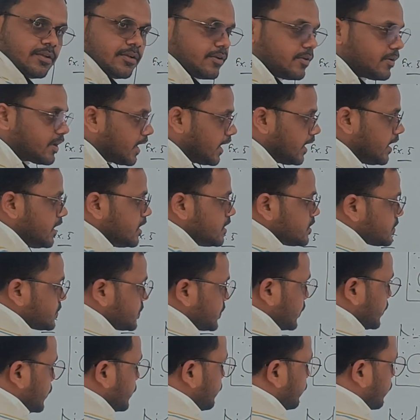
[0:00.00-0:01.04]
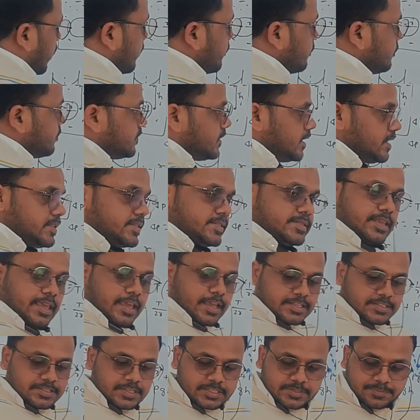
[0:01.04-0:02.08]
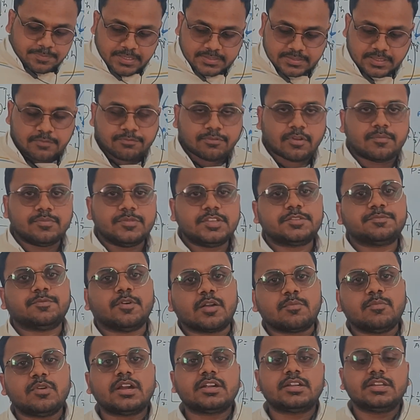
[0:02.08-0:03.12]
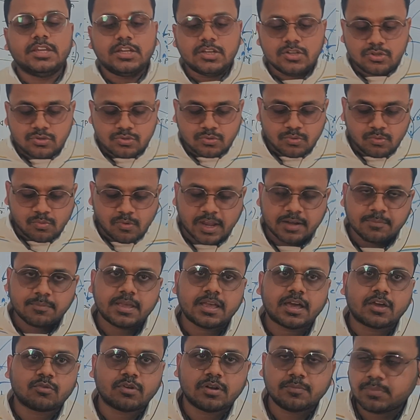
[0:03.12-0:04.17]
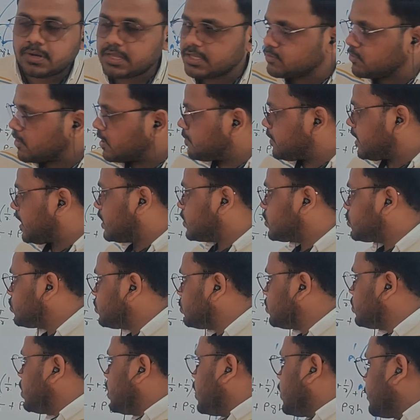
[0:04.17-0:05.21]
Okay, so from this excess pressure, from this formula T into 1 by R1 plus 1 by R2,